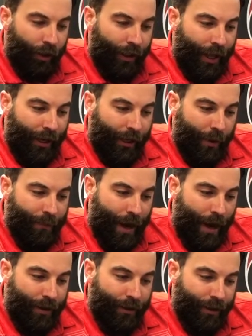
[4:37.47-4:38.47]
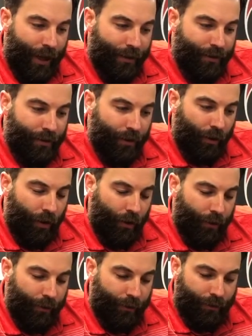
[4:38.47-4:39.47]
let it come down into that
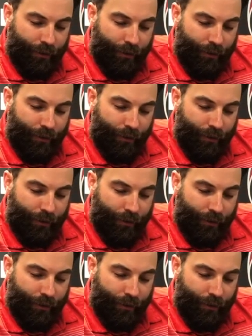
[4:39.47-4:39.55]
slow,